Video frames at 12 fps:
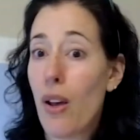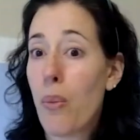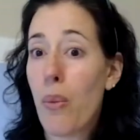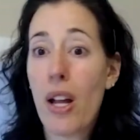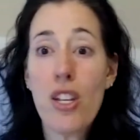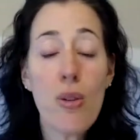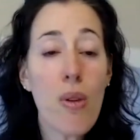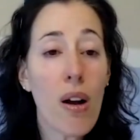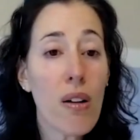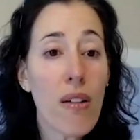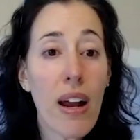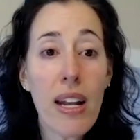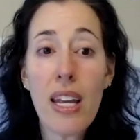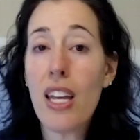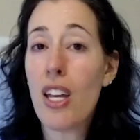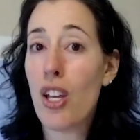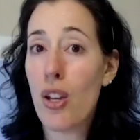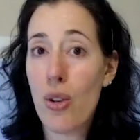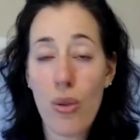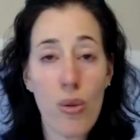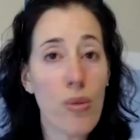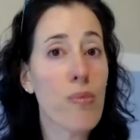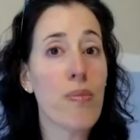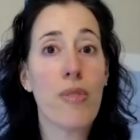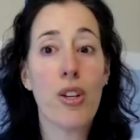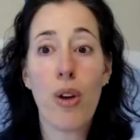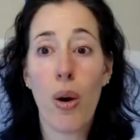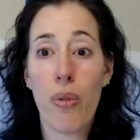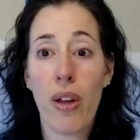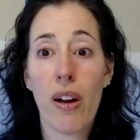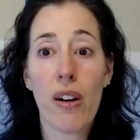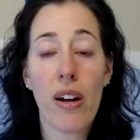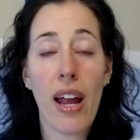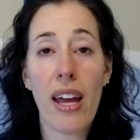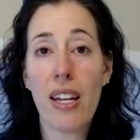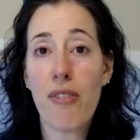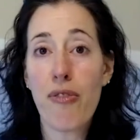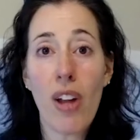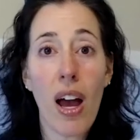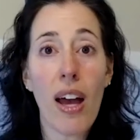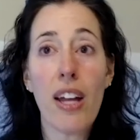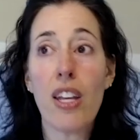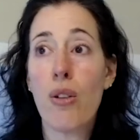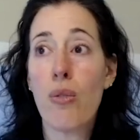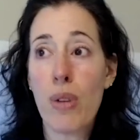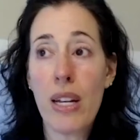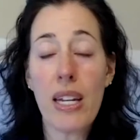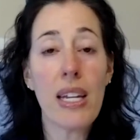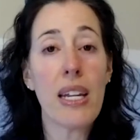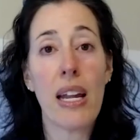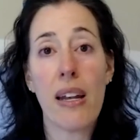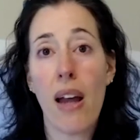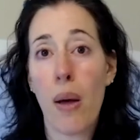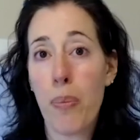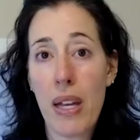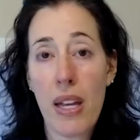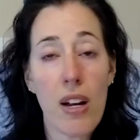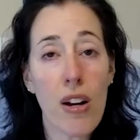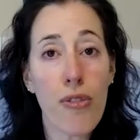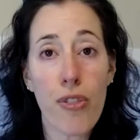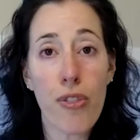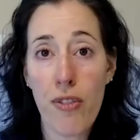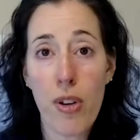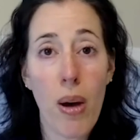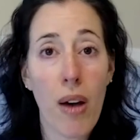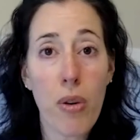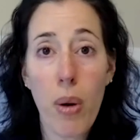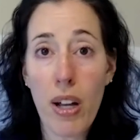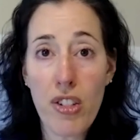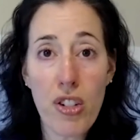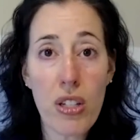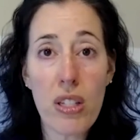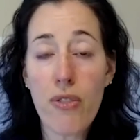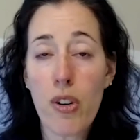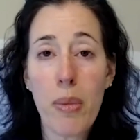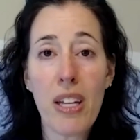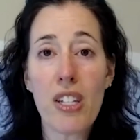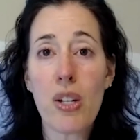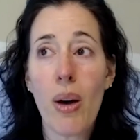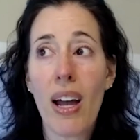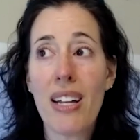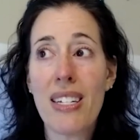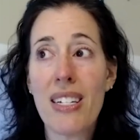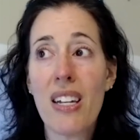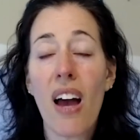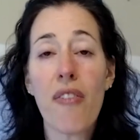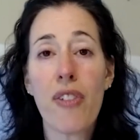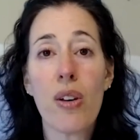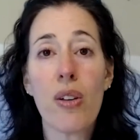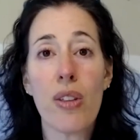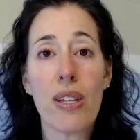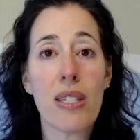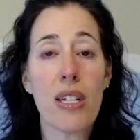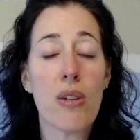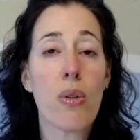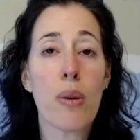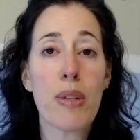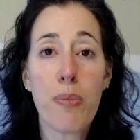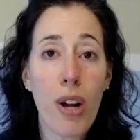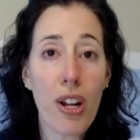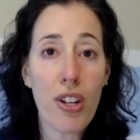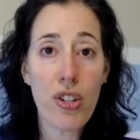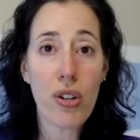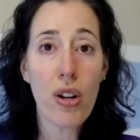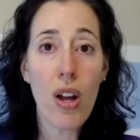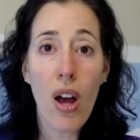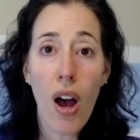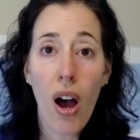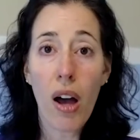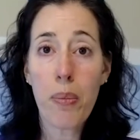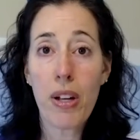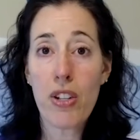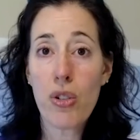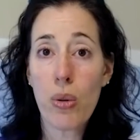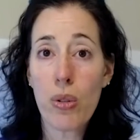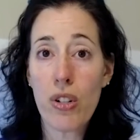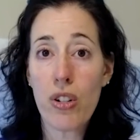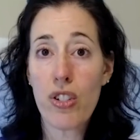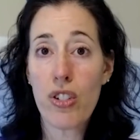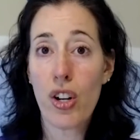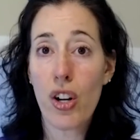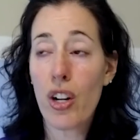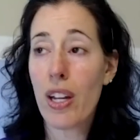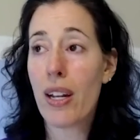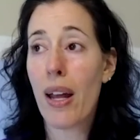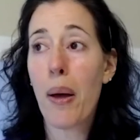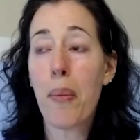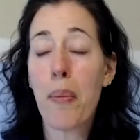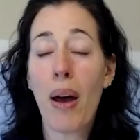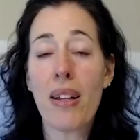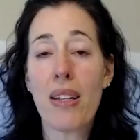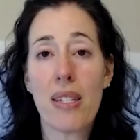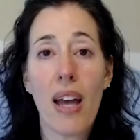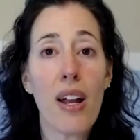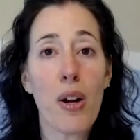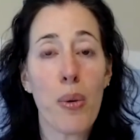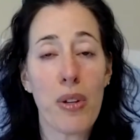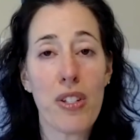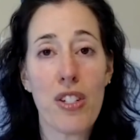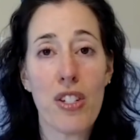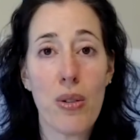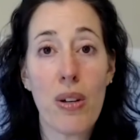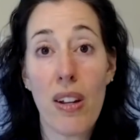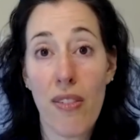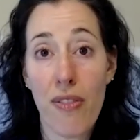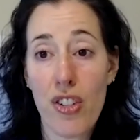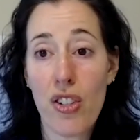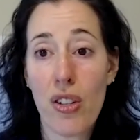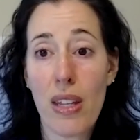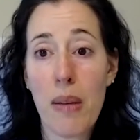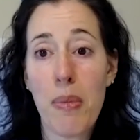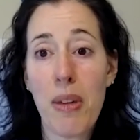When you are ready, you go there. And if not, you read it, and I'll be here if you have questions for me. So I did not feel this enormous pressure on my shoulders to hurry it up. My desire was to do it efficiently